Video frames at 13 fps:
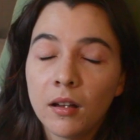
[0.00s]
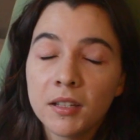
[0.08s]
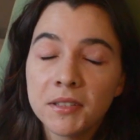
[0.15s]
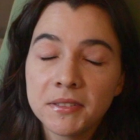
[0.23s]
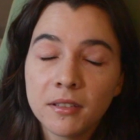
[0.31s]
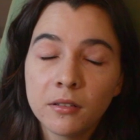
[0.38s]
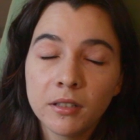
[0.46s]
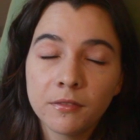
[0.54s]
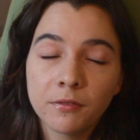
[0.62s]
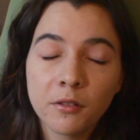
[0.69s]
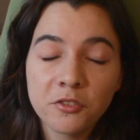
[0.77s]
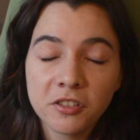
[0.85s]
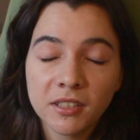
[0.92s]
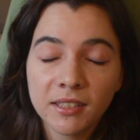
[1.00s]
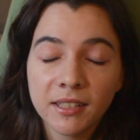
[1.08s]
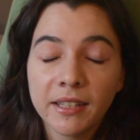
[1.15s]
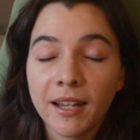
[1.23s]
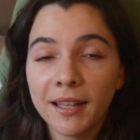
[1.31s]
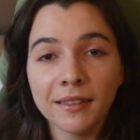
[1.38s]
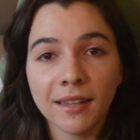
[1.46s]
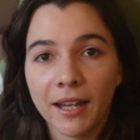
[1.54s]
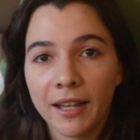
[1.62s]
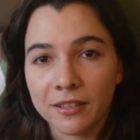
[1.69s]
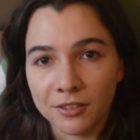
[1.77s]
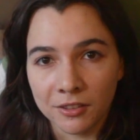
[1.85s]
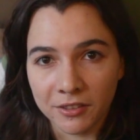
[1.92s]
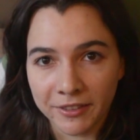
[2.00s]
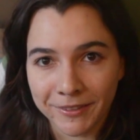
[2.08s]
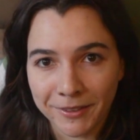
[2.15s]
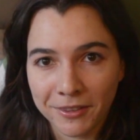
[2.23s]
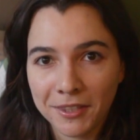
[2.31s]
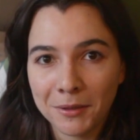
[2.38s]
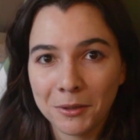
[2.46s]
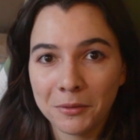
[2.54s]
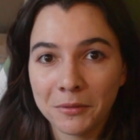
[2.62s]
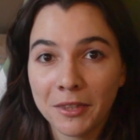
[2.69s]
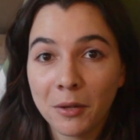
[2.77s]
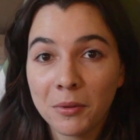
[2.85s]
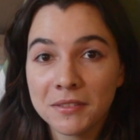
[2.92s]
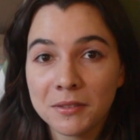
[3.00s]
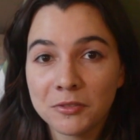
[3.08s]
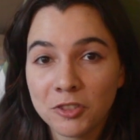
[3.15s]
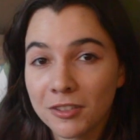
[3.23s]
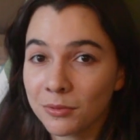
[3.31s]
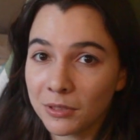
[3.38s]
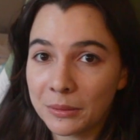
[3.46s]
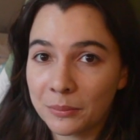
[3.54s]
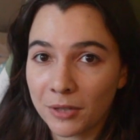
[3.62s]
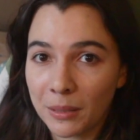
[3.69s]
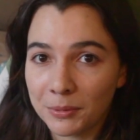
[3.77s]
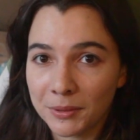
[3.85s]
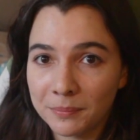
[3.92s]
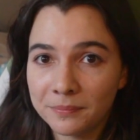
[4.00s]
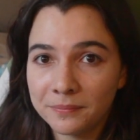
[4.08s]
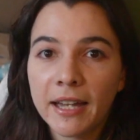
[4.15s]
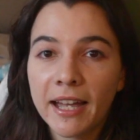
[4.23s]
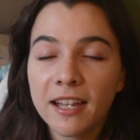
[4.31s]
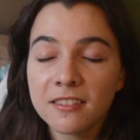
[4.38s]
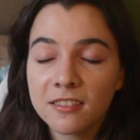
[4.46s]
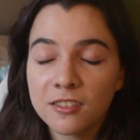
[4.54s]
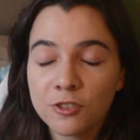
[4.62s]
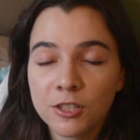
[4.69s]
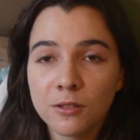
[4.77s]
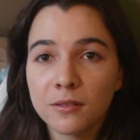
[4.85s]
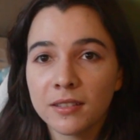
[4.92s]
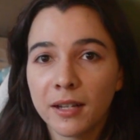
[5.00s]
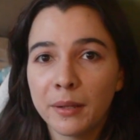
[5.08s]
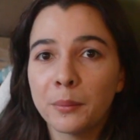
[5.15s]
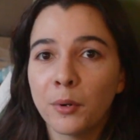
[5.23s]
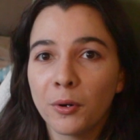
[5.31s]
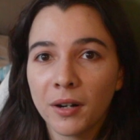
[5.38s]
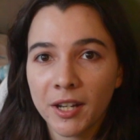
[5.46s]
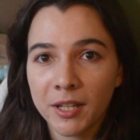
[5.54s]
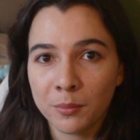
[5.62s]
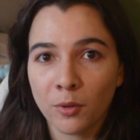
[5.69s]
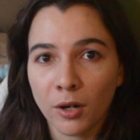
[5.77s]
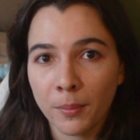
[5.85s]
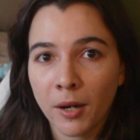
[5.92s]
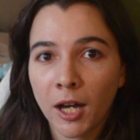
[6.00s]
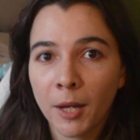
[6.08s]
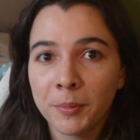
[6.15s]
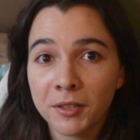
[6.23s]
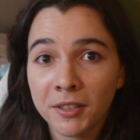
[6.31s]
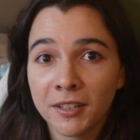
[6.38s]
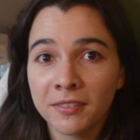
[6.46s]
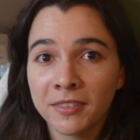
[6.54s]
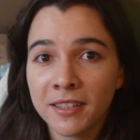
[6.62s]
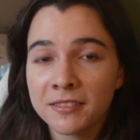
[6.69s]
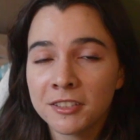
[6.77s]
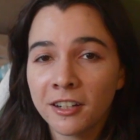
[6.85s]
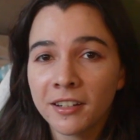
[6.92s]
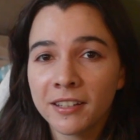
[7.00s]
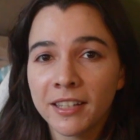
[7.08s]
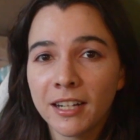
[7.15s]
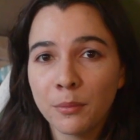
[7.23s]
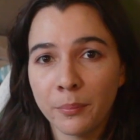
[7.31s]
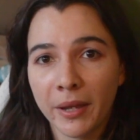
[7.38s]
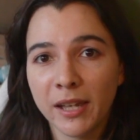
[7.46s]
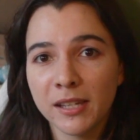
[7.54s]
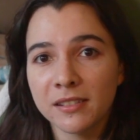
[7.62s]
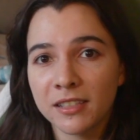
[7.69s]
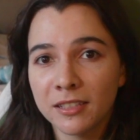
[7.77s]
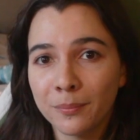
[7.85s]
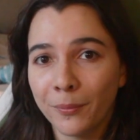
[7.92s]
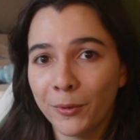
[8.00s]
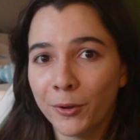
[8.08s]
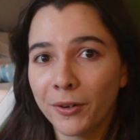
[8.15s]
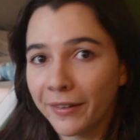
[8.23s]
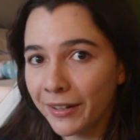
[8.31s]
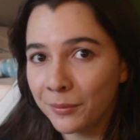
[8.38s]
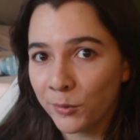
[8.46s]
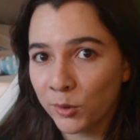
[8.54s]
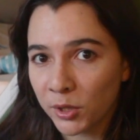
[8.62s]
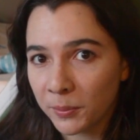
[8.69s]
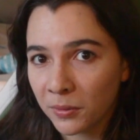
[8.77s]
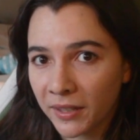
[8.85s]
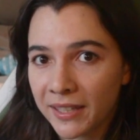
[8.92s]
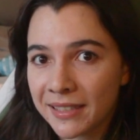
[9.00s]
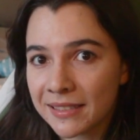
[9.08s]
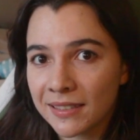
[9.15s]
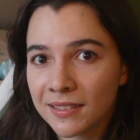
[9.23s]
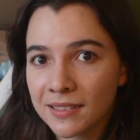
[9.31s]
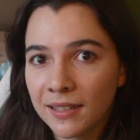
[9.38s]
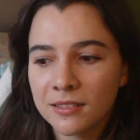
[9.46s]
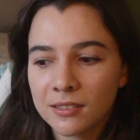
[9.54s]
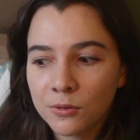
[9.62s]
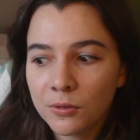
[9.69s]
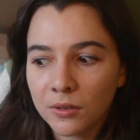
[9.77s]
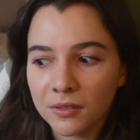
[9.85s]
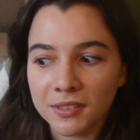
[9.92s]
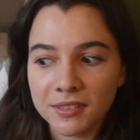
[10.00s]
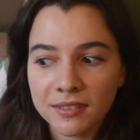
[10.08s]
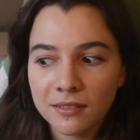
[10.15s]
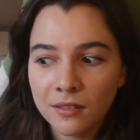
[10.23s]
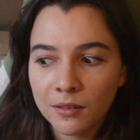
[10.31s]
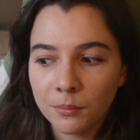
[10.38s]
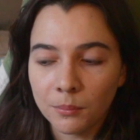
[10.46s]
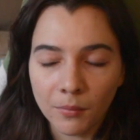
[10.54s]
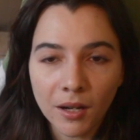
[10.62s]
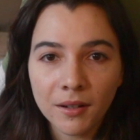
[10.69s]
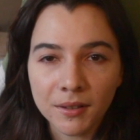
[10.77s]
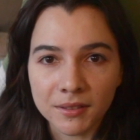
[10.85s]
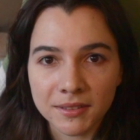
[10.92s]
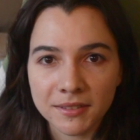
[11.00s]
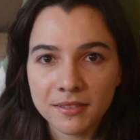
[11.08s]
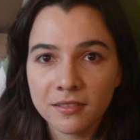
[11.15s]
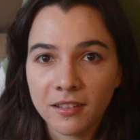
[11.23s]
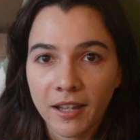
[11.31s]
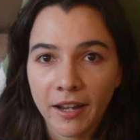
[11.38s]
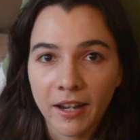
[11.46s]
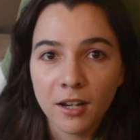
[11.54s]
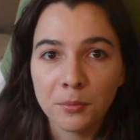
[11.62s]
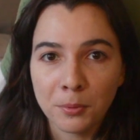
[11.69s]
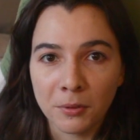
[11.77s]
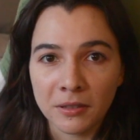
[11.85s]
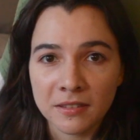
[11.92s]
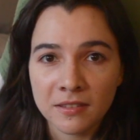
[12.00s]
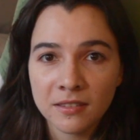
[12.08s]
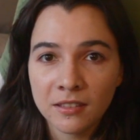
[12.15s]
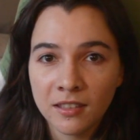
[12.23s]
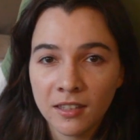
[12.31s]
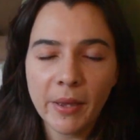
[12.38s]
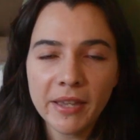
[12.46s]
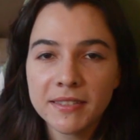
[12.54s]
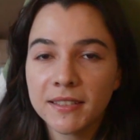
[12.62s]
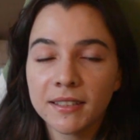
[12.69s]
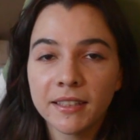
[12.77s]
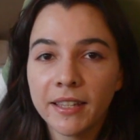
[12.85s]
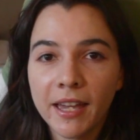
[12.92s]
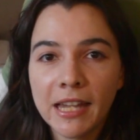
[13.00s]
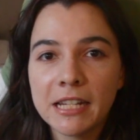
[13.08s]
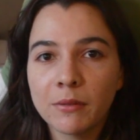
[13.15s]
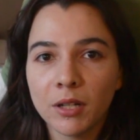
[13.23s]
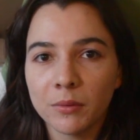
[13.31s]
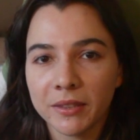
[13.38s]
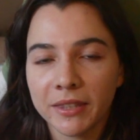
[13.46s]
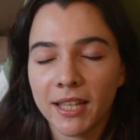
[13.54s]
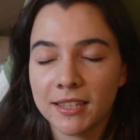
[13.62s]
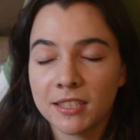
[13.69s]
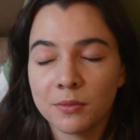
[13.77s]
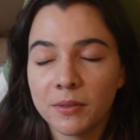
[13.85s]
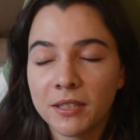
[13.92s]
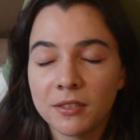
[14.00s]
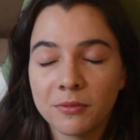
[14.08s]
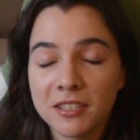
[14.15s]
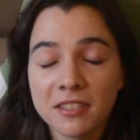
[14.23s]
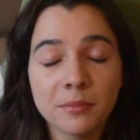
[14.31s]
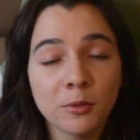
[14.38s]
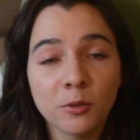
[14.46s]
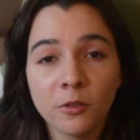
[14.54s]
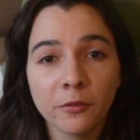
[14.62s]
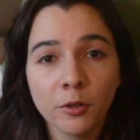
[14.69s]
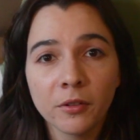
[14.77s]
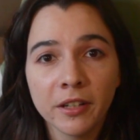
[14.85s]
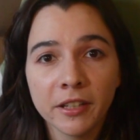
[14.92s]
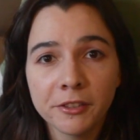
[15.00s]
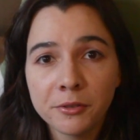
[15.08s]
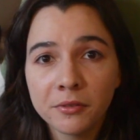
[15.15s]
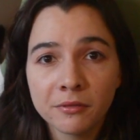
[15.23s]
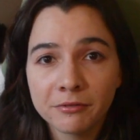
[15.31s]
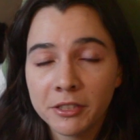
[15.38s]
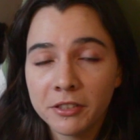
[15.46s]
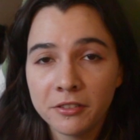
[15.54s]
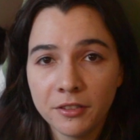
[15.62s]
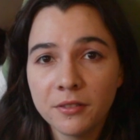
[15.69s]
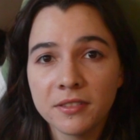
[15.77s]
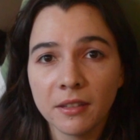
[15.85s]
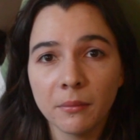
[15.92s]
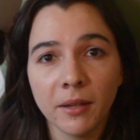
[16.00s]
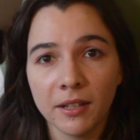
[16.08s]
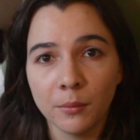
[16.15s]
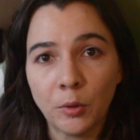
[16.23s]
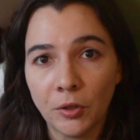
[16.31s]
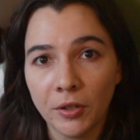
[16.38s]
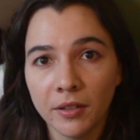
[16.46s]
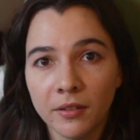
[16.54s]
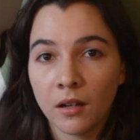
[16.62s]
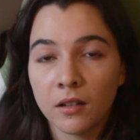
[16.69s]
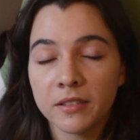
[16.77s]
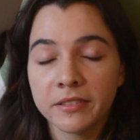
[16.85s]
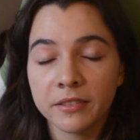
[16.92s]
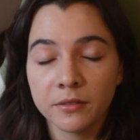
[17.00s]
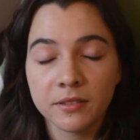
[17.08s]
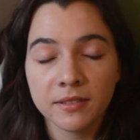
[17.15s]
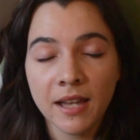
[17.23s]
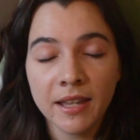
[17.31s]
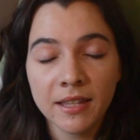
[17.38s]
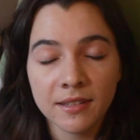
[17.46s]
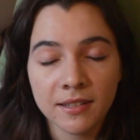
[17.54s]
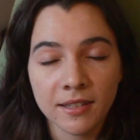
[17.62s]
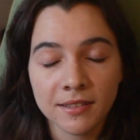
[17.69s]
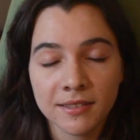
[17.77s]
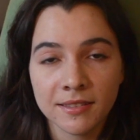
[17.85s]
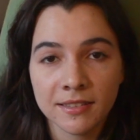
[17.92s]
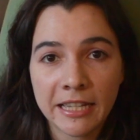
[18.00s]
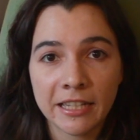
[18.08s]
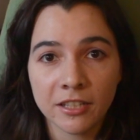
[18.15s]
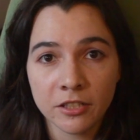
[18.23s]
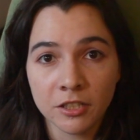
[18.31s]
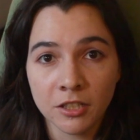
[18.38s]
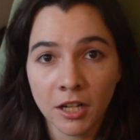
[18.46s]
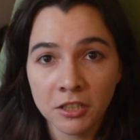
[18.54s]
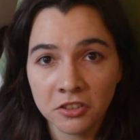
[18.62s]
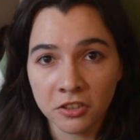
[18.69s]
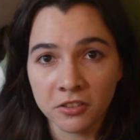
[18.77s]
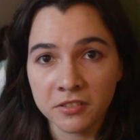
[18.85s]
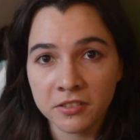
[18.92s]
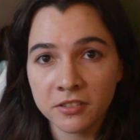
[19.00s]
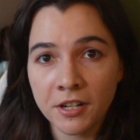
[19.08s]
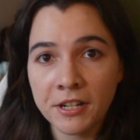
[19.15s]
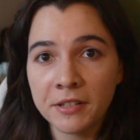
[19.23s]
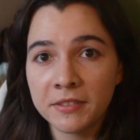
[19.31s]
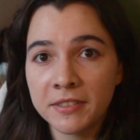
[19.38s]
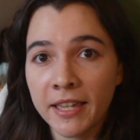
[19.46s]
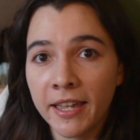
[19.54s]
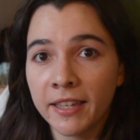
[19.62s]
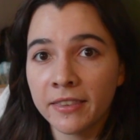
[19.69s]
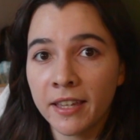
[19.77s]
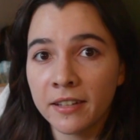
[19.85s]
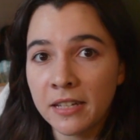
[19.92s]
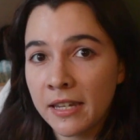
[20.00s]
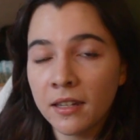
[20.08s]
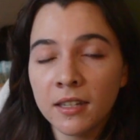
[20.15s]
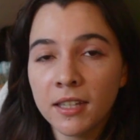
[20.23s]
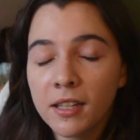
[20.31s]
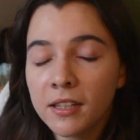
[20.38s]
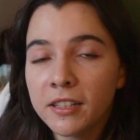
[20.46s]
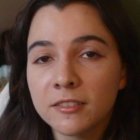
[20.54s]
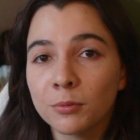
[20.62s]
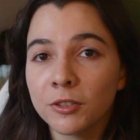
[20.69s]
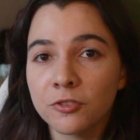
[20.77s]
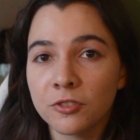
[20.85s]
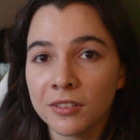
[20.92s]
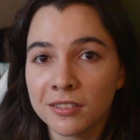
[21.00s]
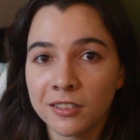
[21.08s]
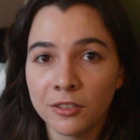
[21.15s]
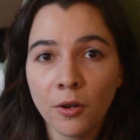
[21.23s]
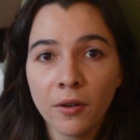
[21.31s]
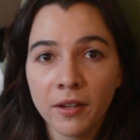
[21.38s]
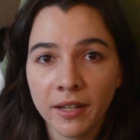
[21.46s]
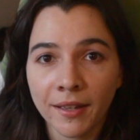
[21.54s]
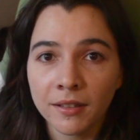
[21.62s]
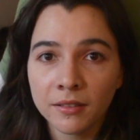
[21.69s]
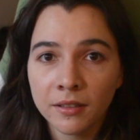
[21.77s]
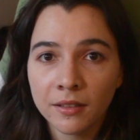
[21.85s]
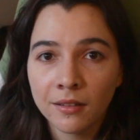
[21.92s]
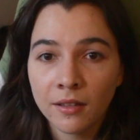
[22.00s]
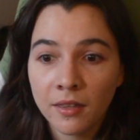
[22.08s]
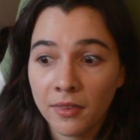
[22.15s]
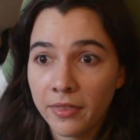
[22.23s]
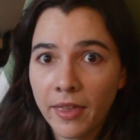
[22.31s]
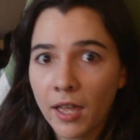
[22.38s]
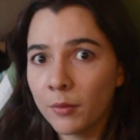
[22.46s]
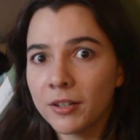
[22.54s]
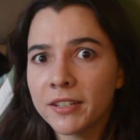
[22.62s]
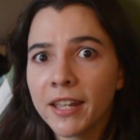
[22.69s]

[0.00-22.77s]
Also, unfortunately, I lied earlier. There, there wasn't just one problem. As the shoes got more and more popular, they started getting banned in more and more places. Schools, malls, airports, basically anywhere with that sweet, sweet, smooth flooring, you couldn't use them anymore. Also, scientists and doctors started saying that Heelys weren't just annoying, they were